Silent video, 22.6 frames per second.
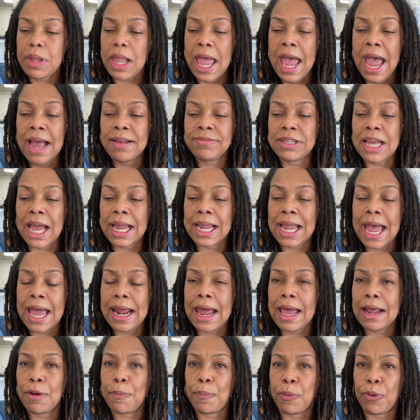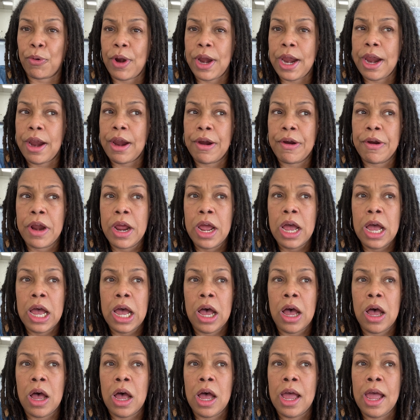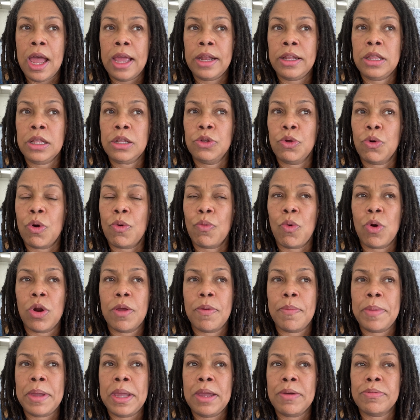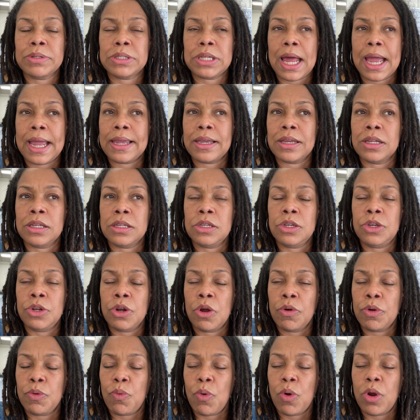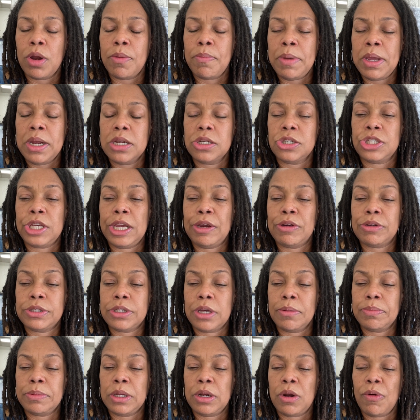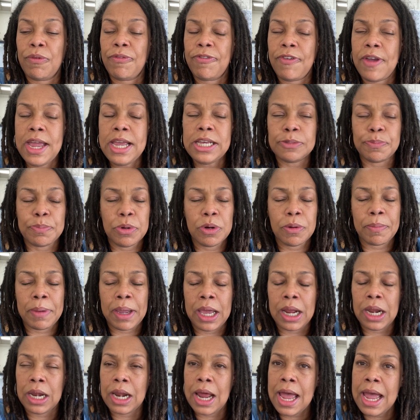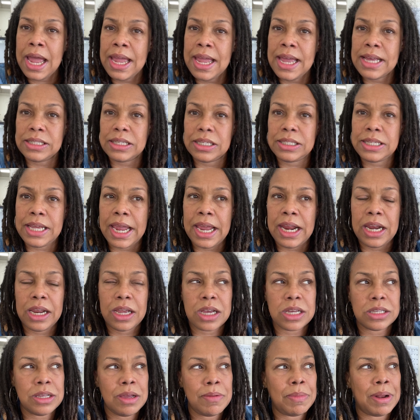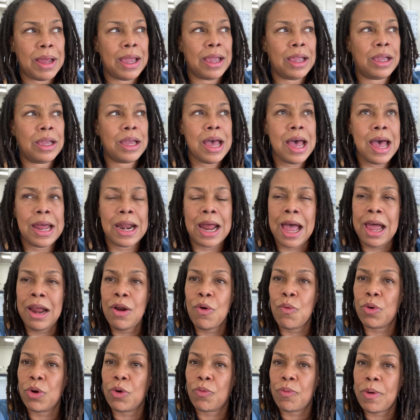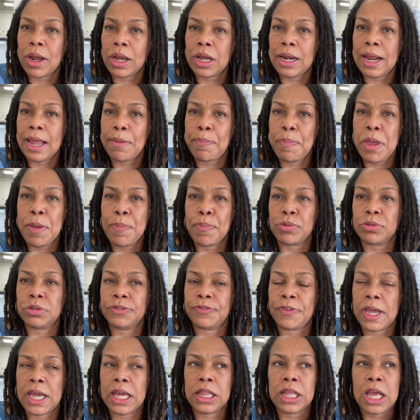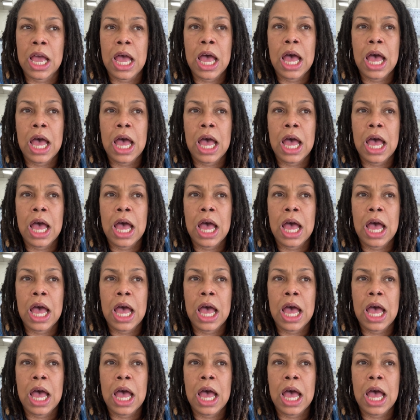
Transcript: after I got out of prayer. The Lord wanted me, it was like, you know, he wanted me to share something on Facebook, man. And I hesitated because I'm like, God, I don't want to regulate people's faith.